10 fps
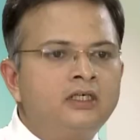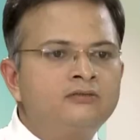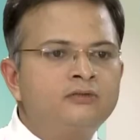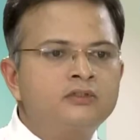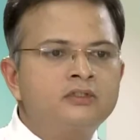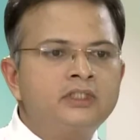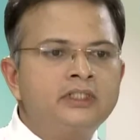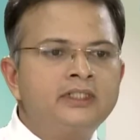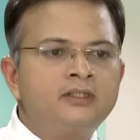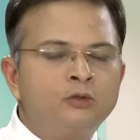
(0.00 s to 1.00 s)

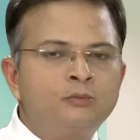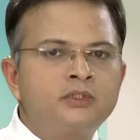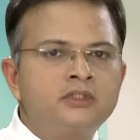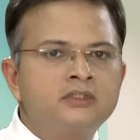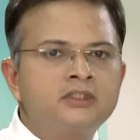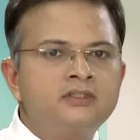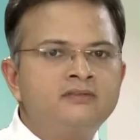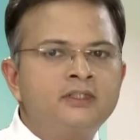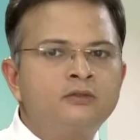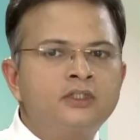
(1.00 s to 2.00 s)
Unfortunately, in an open surgery
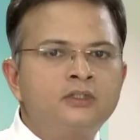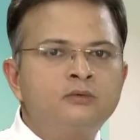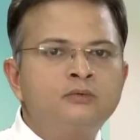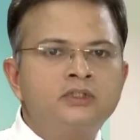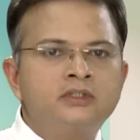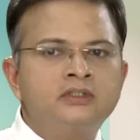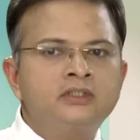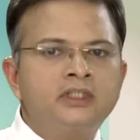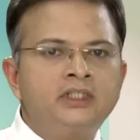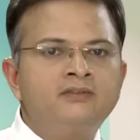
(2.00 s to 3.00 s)
where you can do a
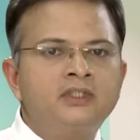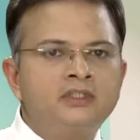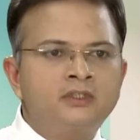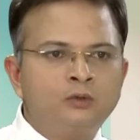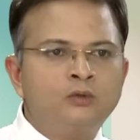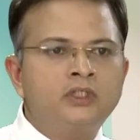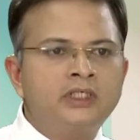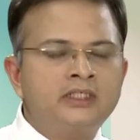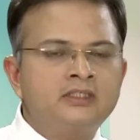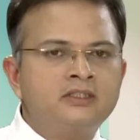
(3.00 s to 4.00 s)
surgery even under local
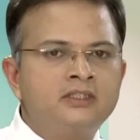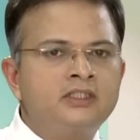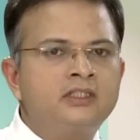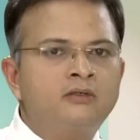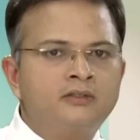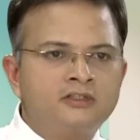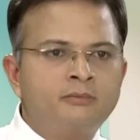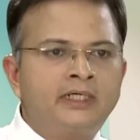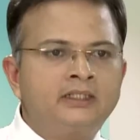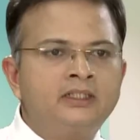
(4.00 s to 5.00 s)
anesthesia or a
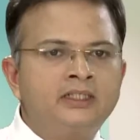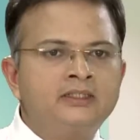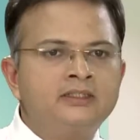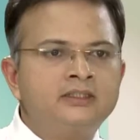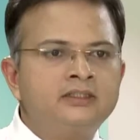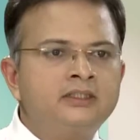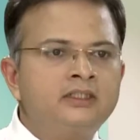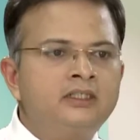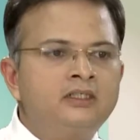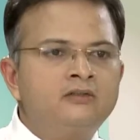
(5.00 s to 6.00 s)
spinal anesthesia,
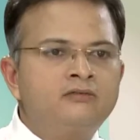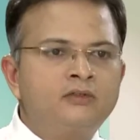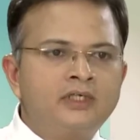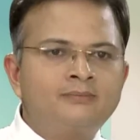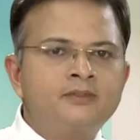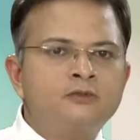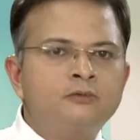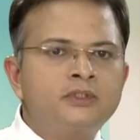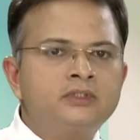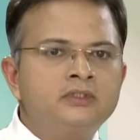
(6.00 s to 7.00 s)
for
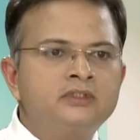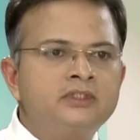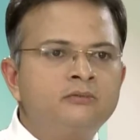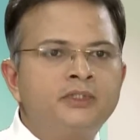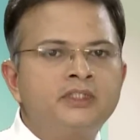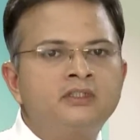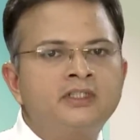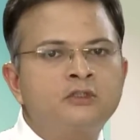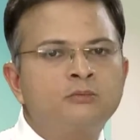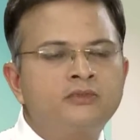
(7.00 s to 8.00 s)
laparoscopic surgery the patient
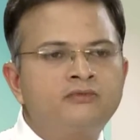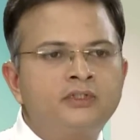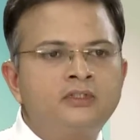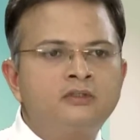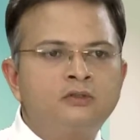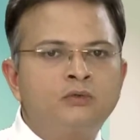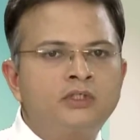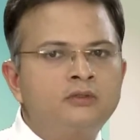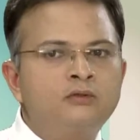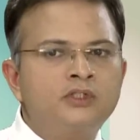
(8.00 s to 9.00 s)
has to be fit to
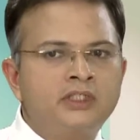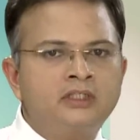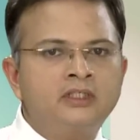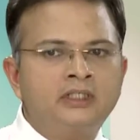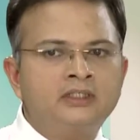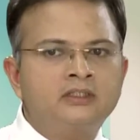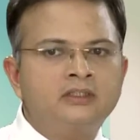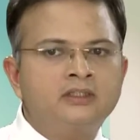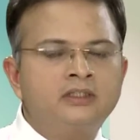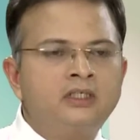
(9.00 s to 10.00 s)
undergo general anesthesia.